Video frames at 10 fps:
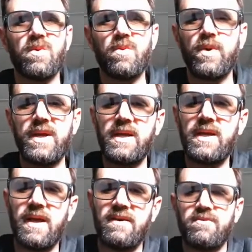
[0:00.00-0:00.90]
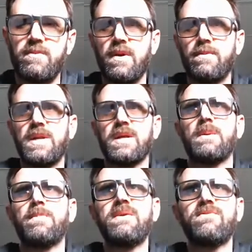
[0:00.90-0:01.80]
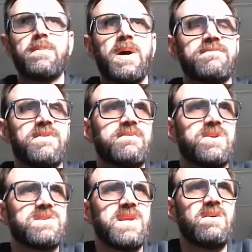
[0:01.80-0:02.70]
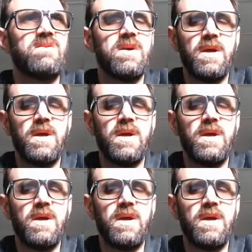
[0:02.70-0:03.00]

We have been a company for about 5 years now.